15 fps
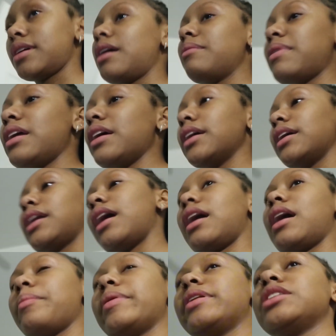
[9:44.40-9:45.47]
So, I'm probably gonna
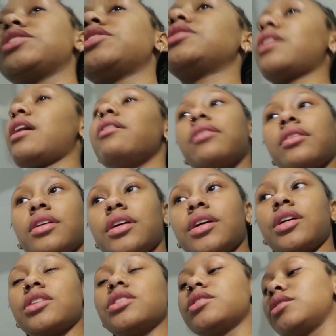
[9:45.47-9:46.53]
hop in the
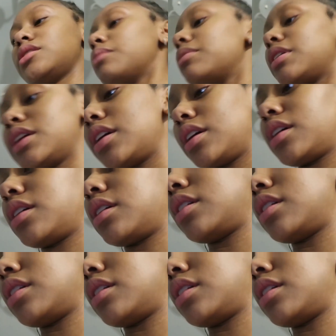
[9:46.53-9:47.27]
shower or something.